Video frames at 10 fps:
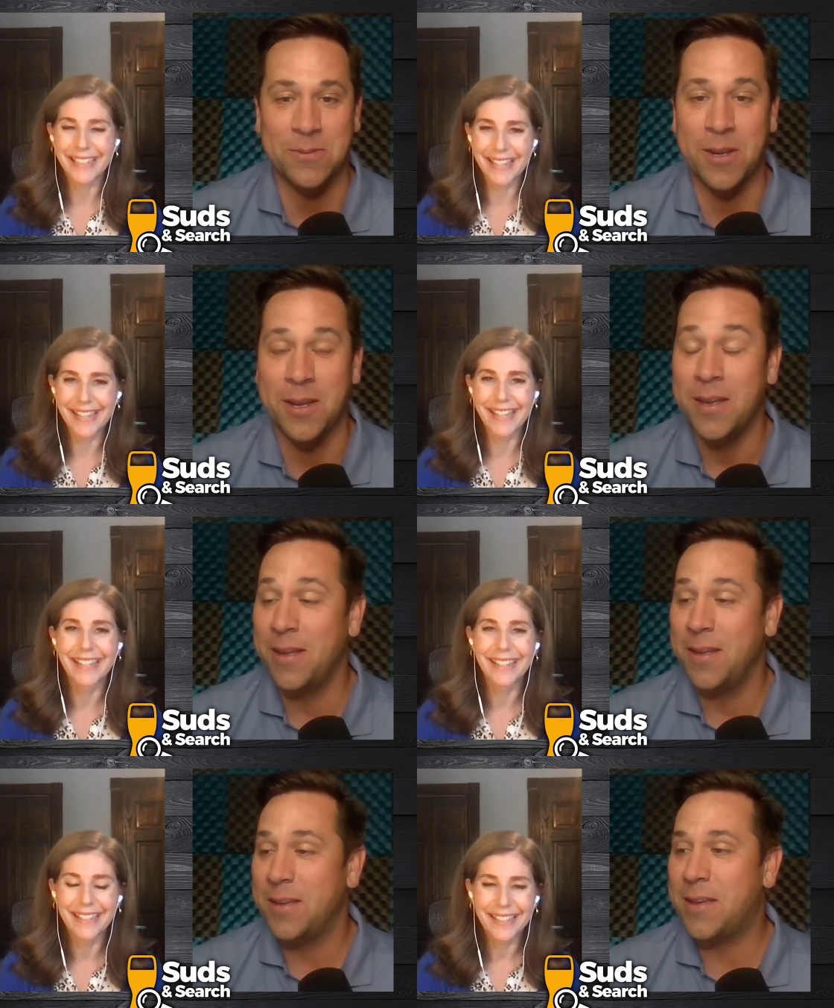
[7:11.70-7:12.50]
Speaker 1: yeah. great.
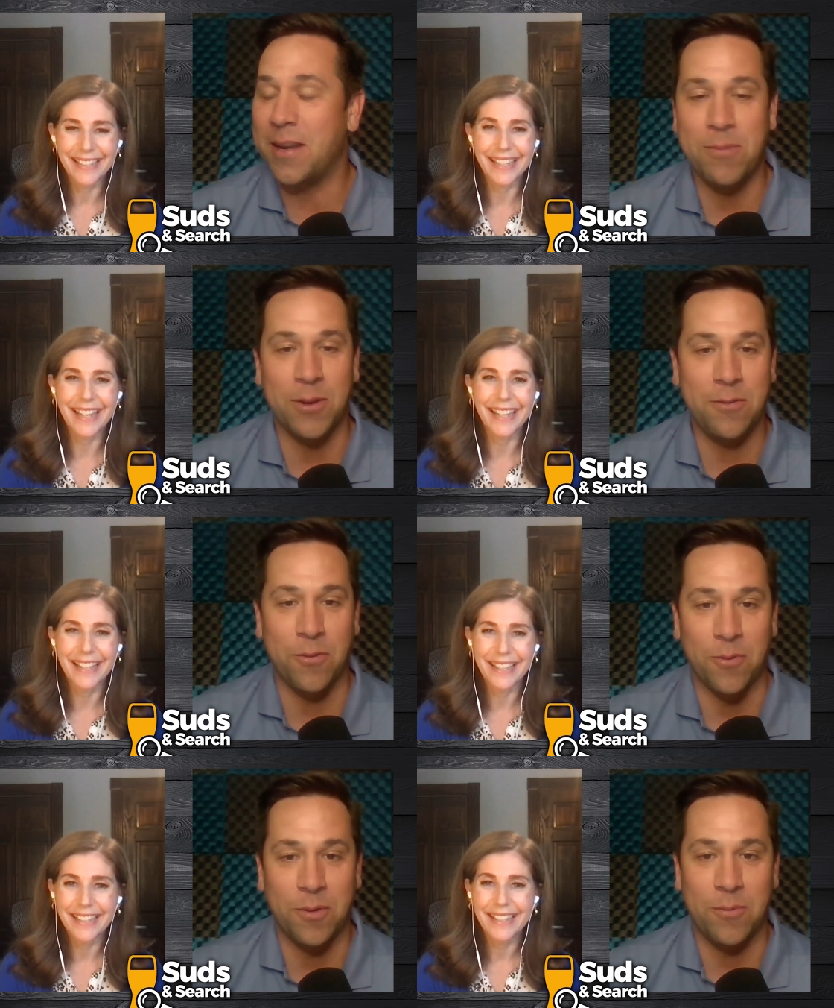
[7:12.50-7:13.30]
Can I yeah. bug you
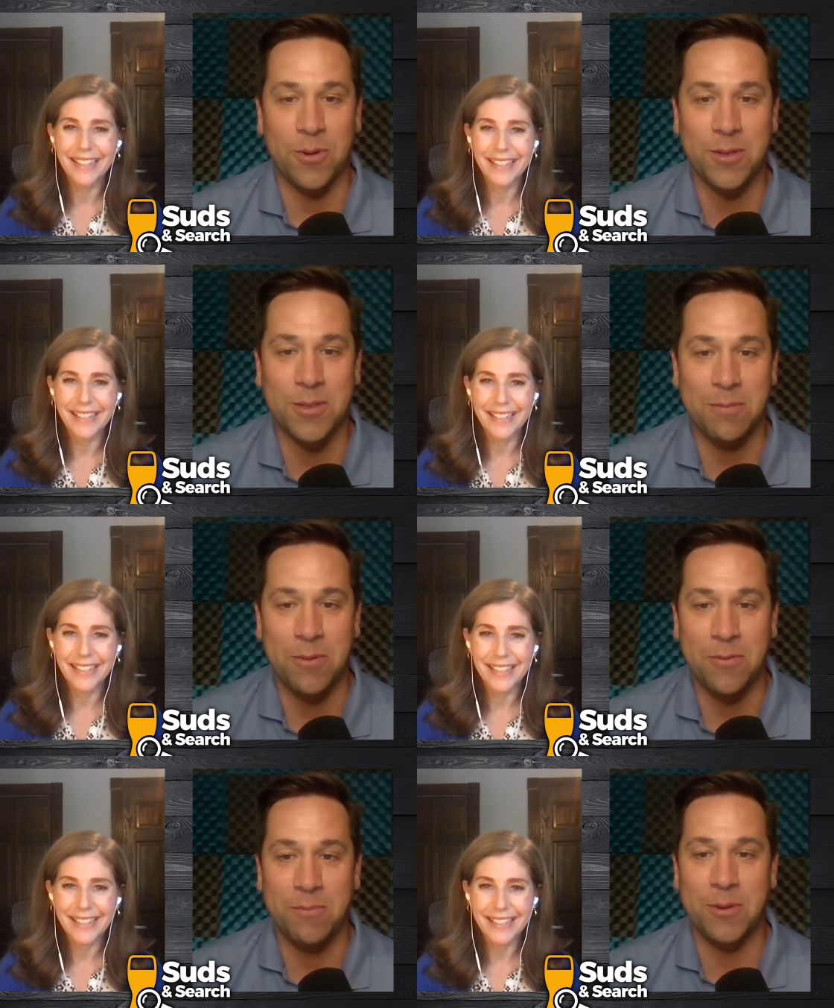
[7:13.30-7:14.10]
for one more
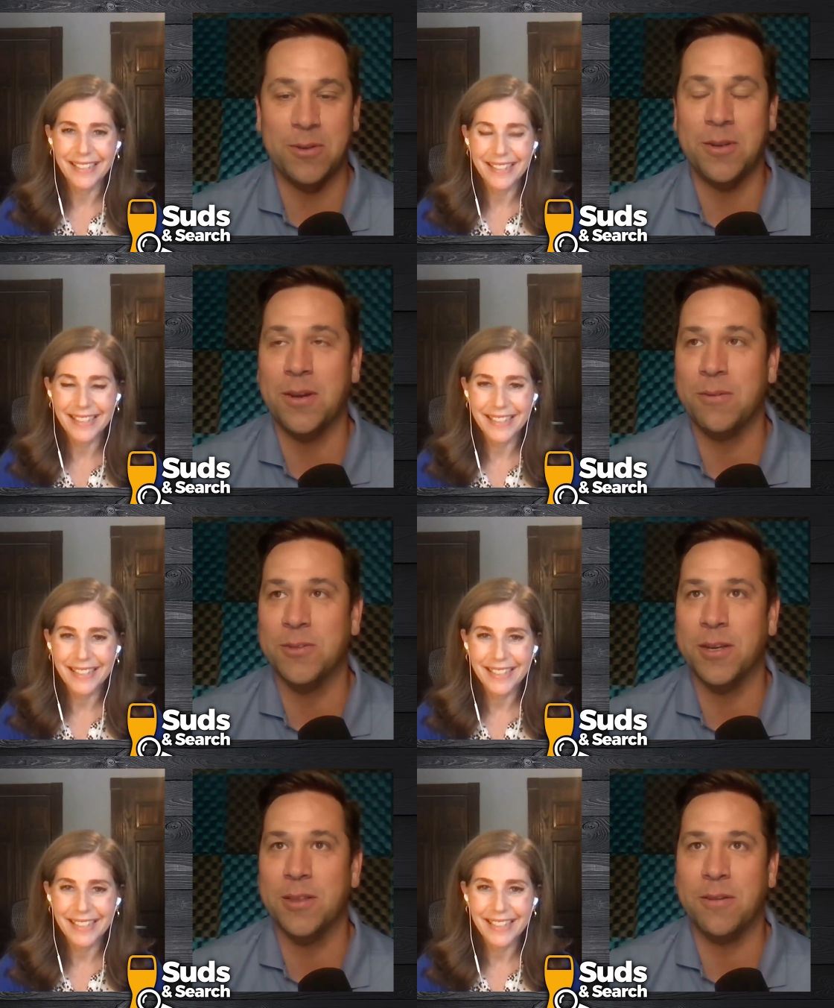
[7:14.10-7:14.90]
example from your talk,
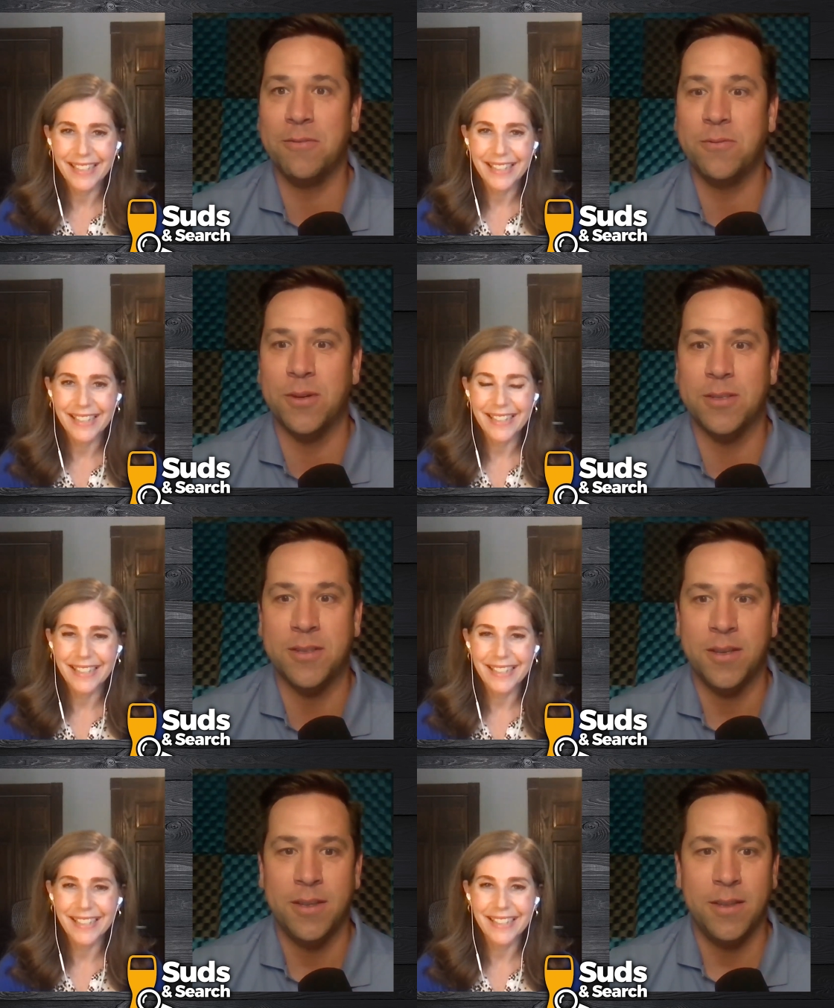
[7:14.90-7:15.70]
which I loved
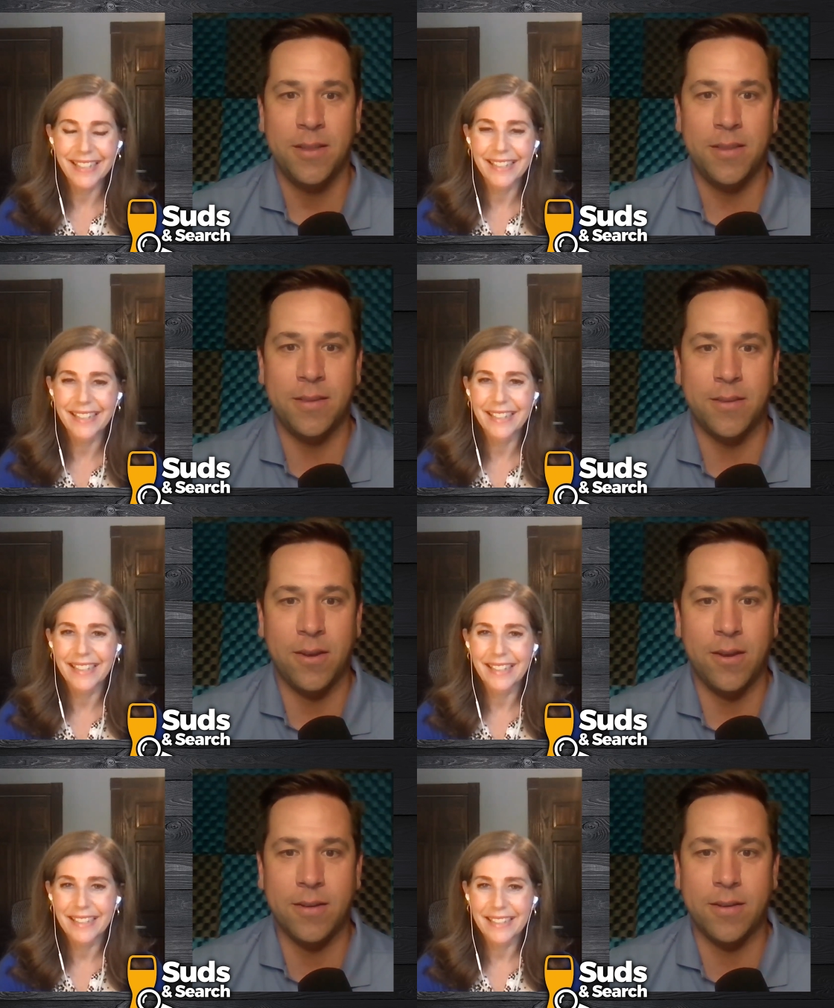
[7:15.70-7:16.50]
was the
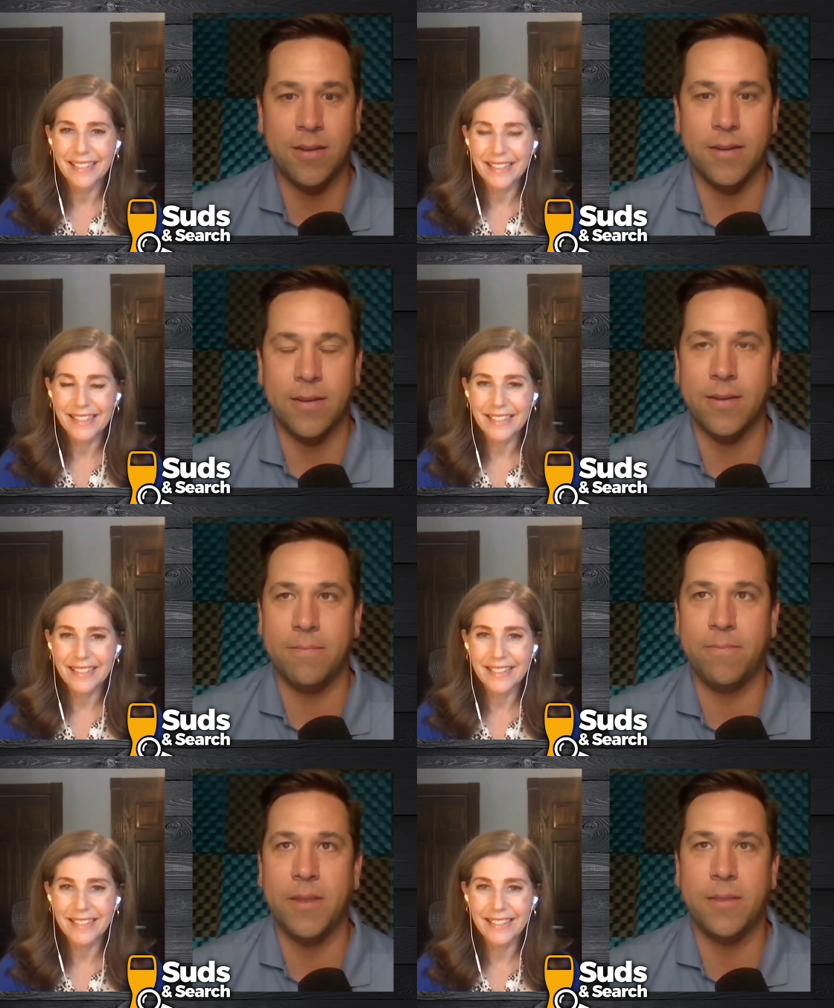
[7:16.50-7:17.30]
talk, uh,
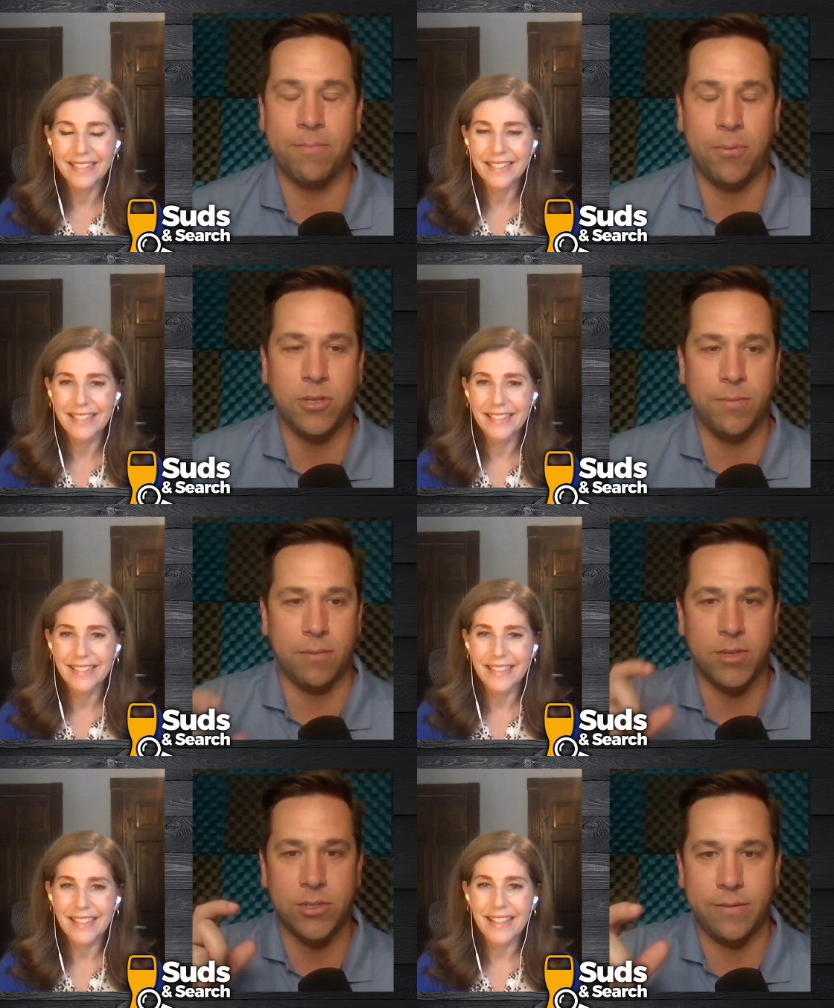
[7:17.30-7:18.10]
the portion
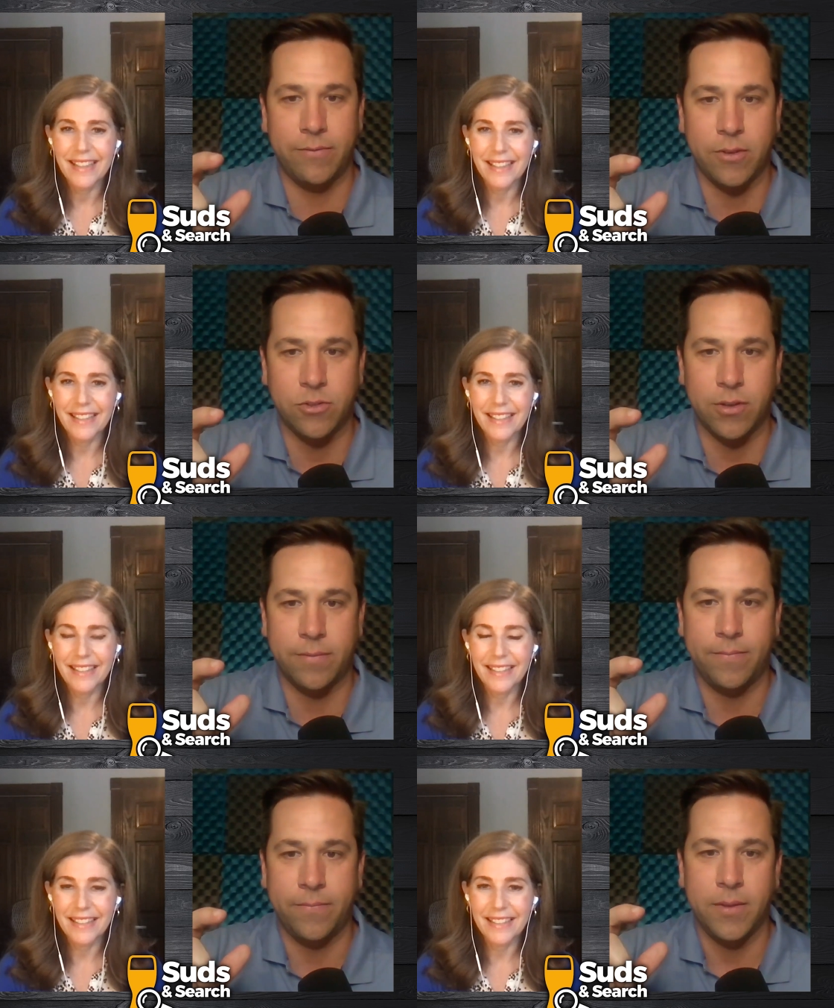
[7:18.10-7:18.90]
about mission and vision.